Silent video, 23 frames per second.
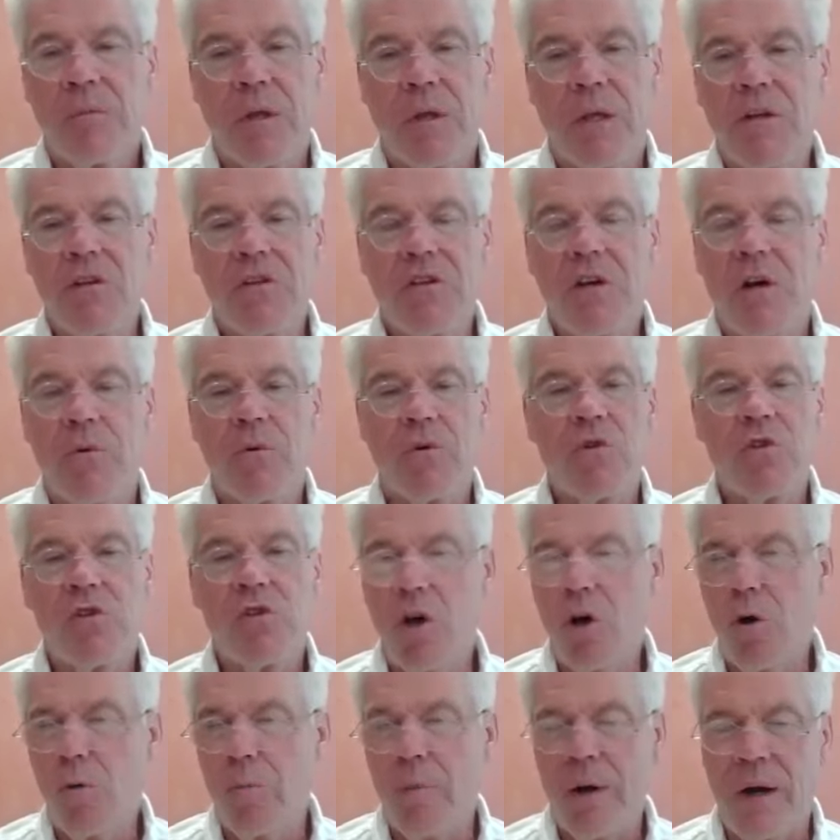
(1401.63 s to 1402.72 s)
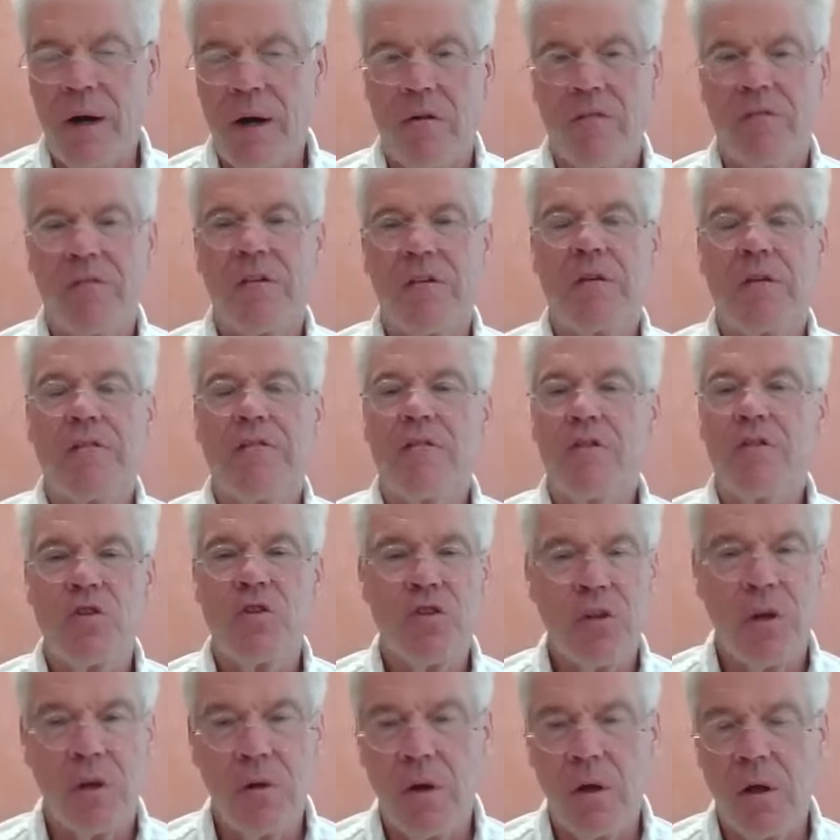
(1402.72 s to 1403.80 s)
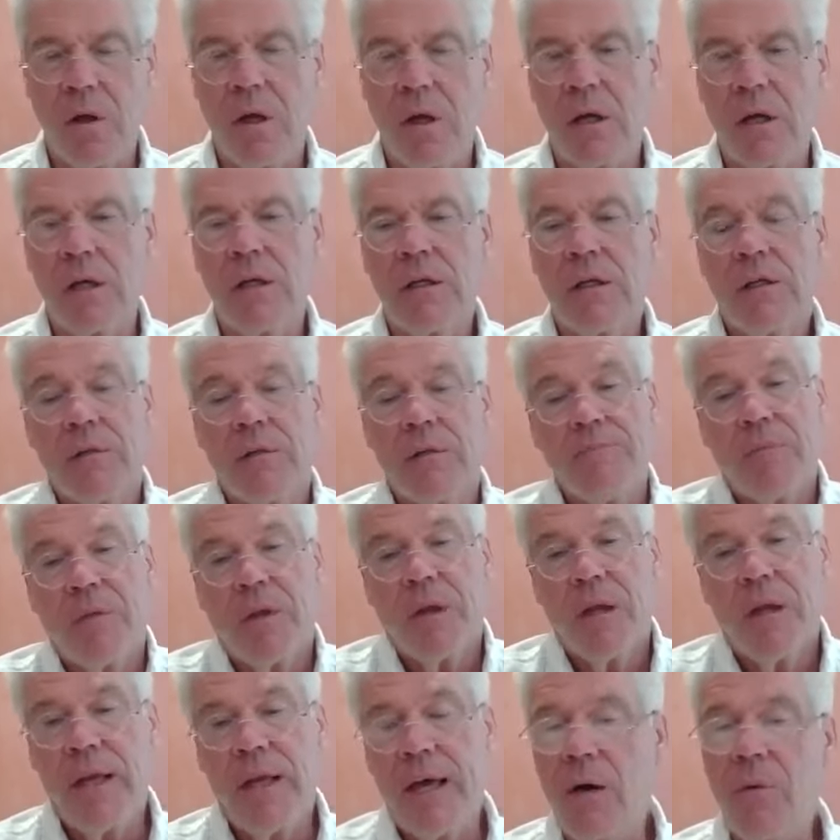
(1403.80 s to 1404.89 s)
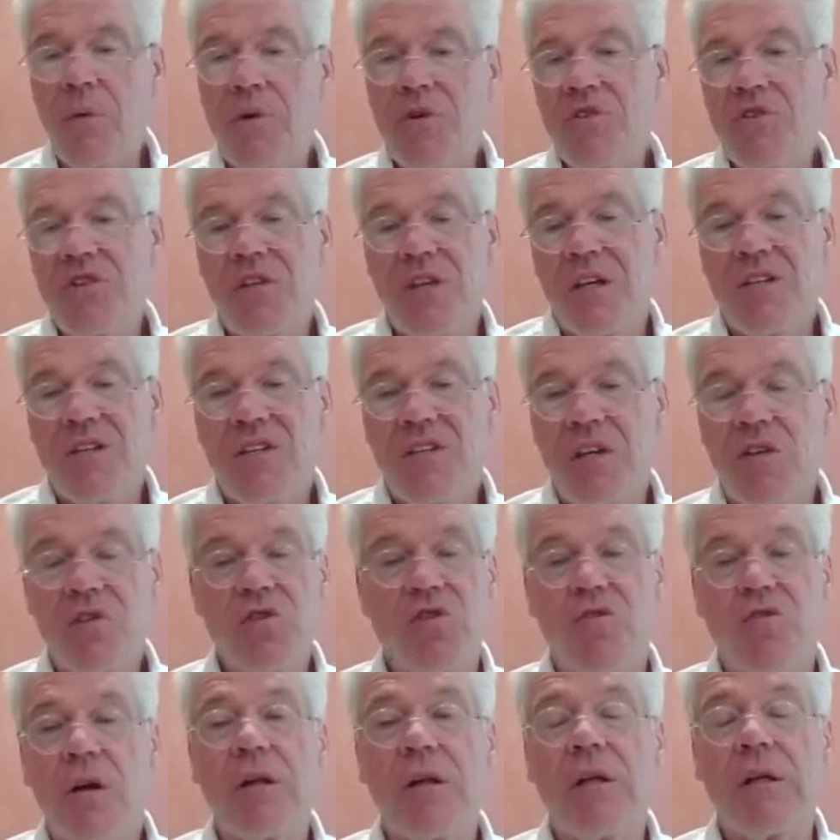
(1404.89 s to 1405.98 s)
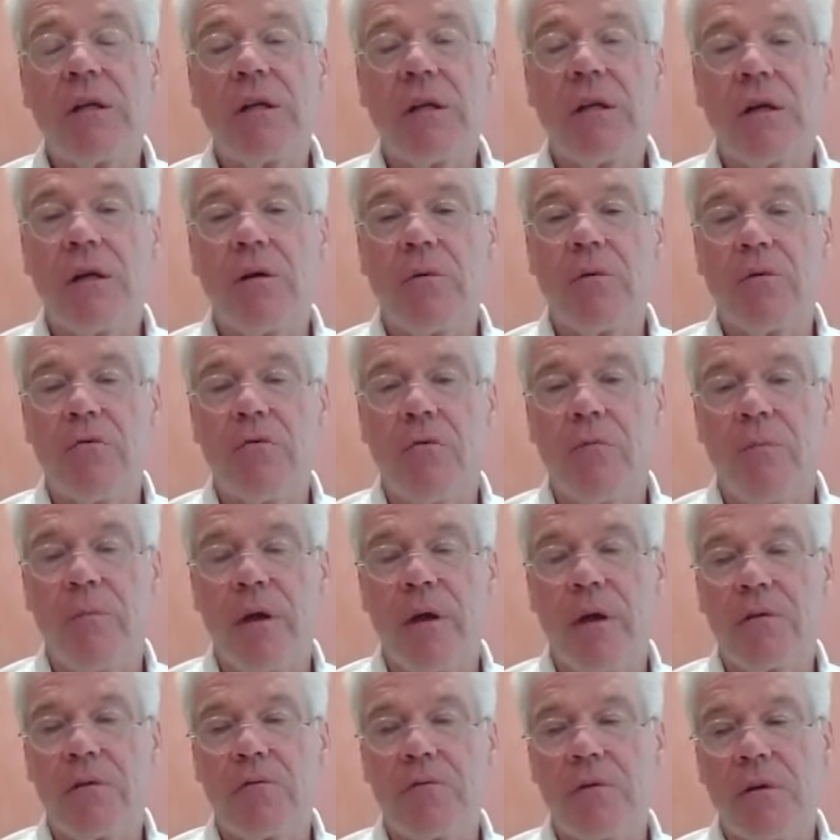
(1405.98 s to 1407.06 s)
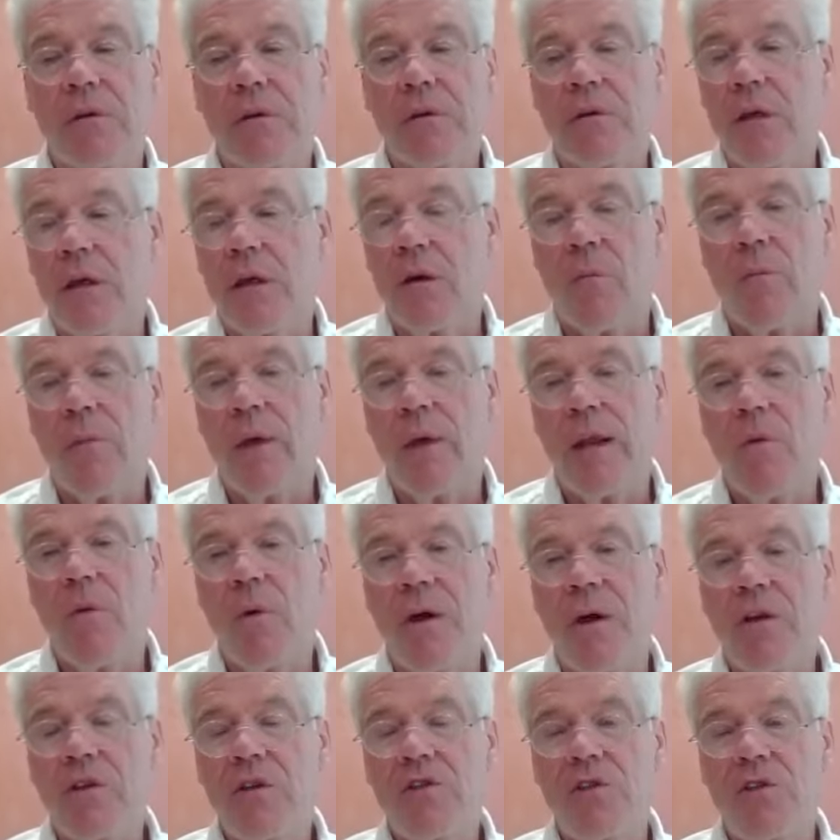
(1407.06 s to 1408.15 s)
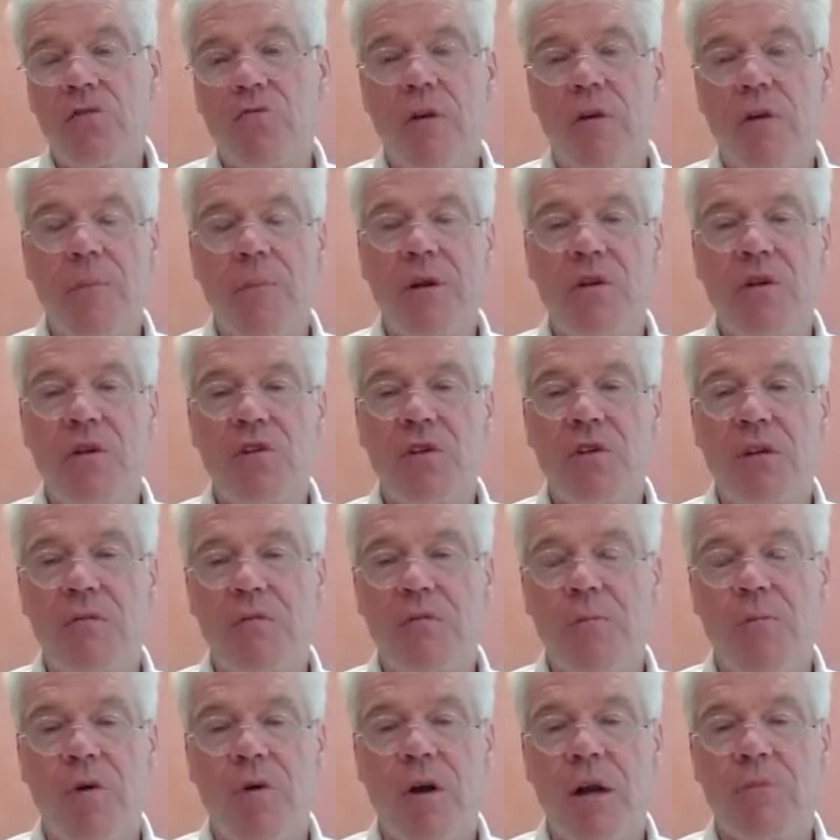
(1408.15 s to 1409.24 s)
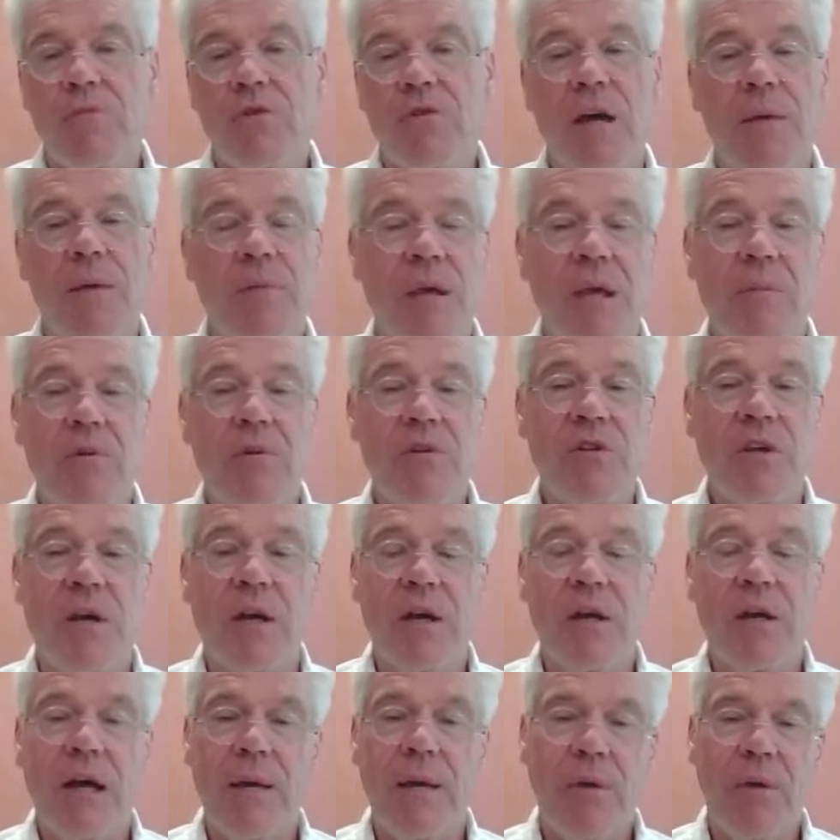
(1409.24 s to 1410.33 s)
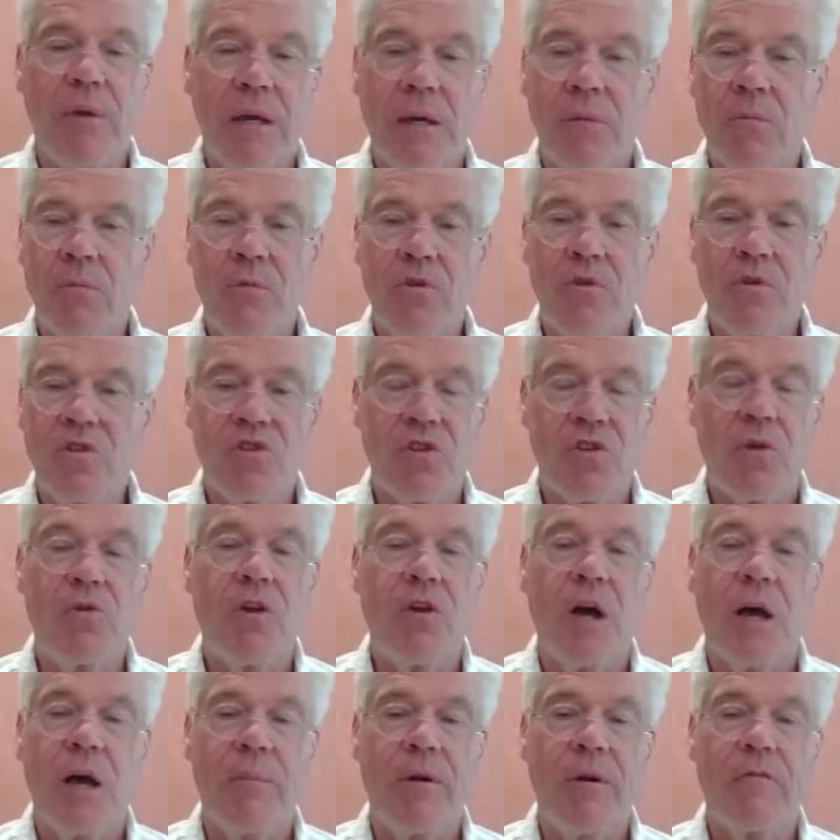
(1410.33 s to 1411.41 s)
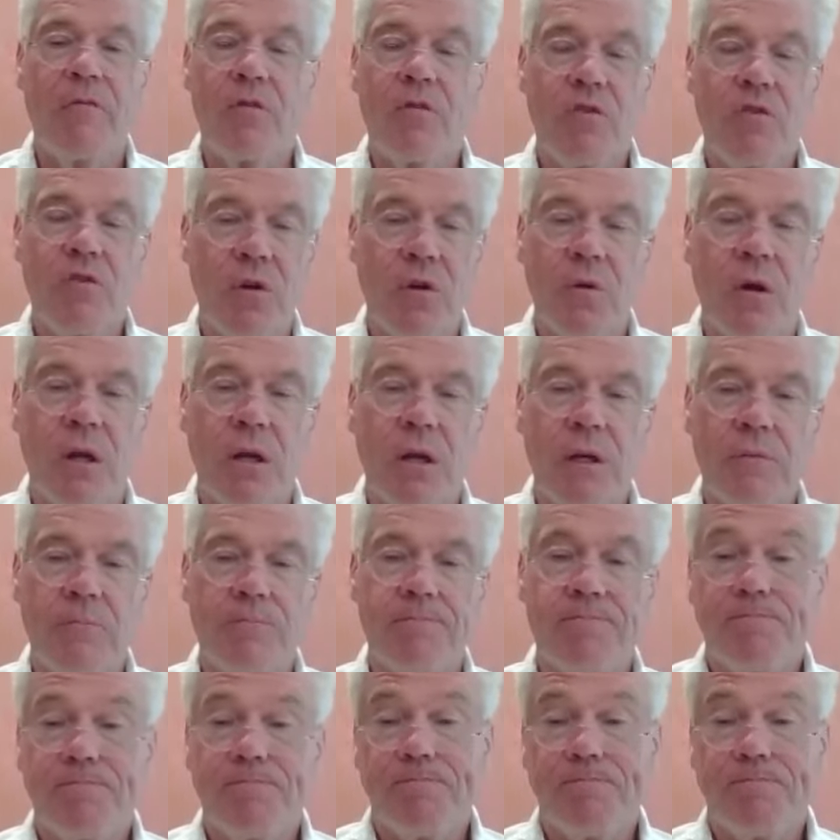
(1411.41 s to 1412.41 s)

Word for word: Intel was so powerful for so long, and now we see Intel struggling. You know, it, in in many ways, it's reminiscent of the problems IBM has had. IBM was so dominant for so long,